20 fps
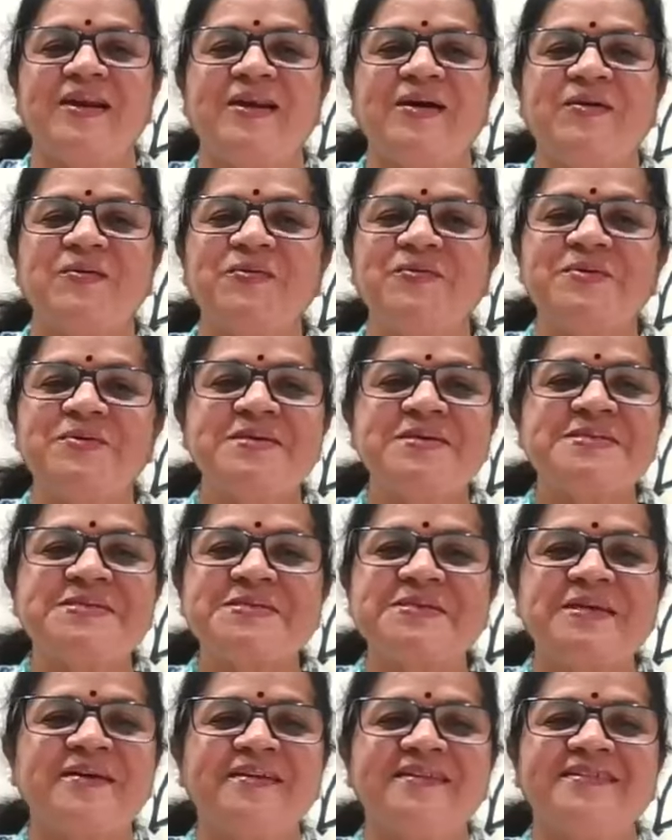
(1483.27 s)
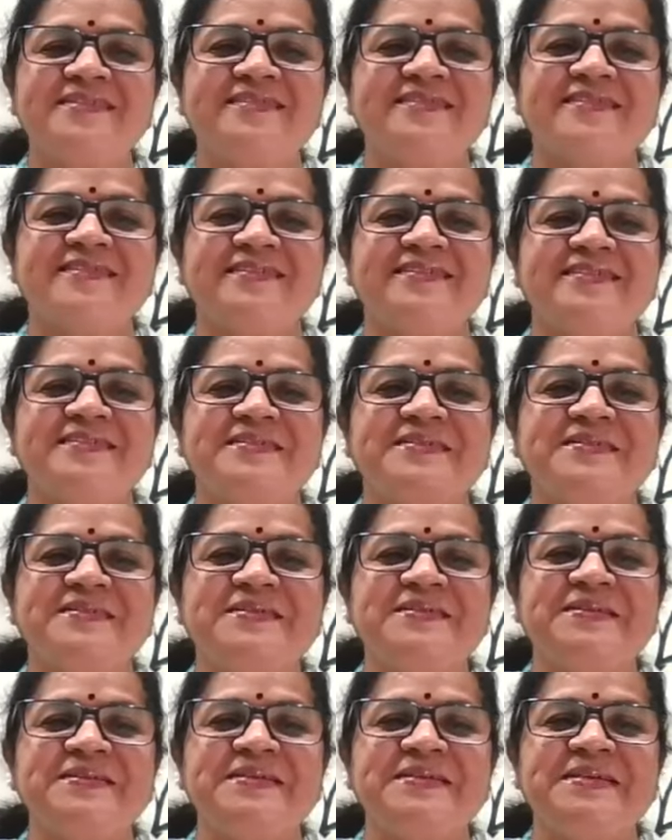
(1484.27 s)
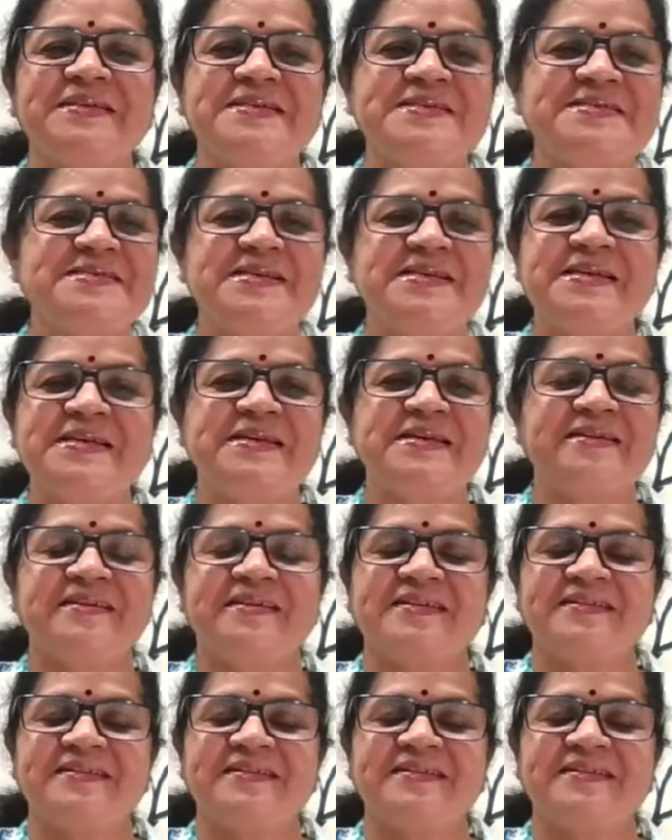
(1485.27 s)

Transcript: Love is not easily,